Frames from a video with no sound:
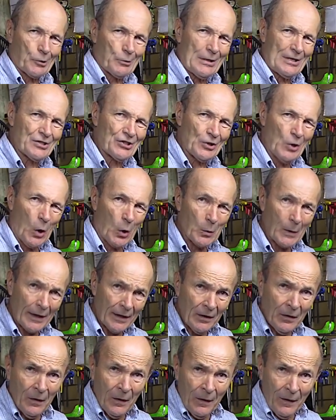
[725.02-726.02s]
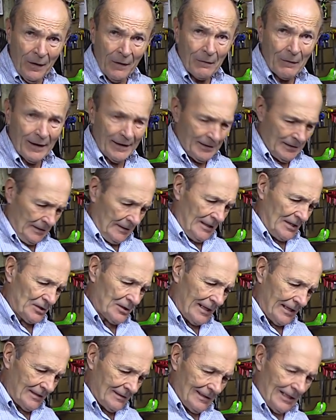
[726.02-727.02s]
grease the O-ring, right? It's
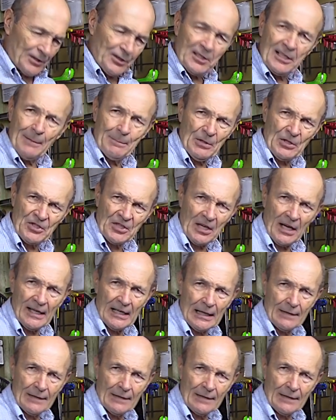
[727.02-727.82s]
like a slip and slide.